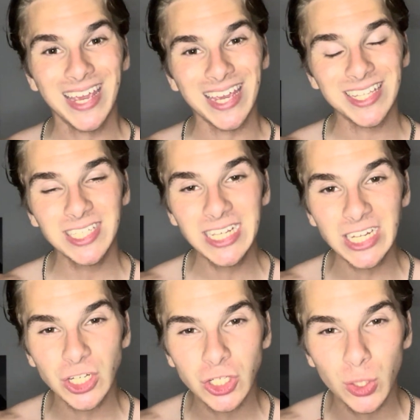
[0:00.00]
It
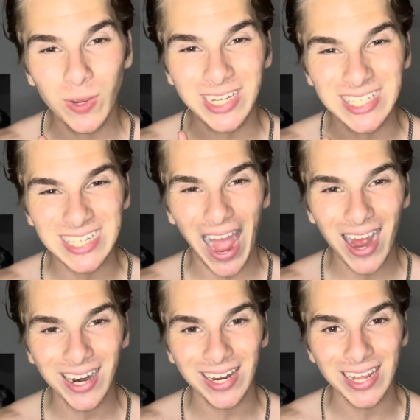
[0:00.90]
teaches you
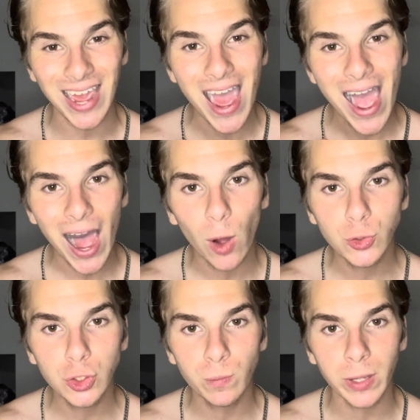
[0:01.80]
exactly how
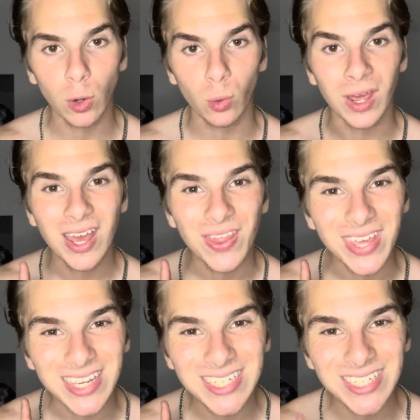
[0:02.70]
to build the
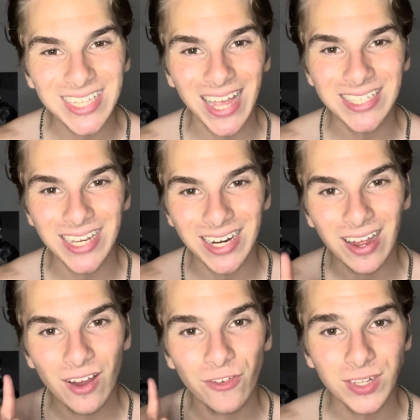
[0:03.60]
aesthetic
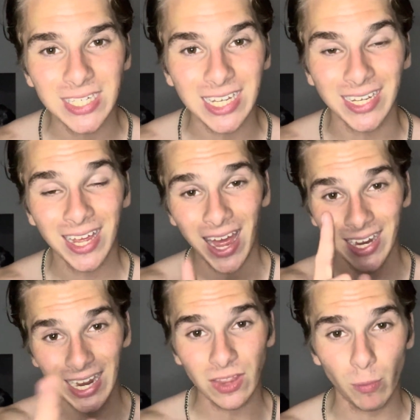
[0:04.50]
physique and
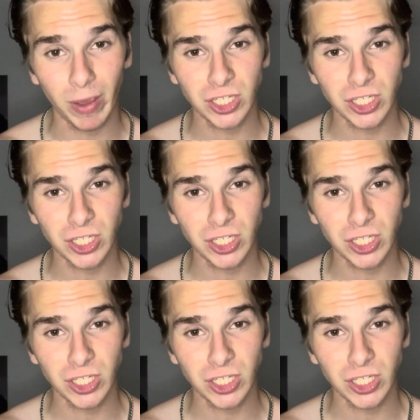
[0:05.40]
get in the best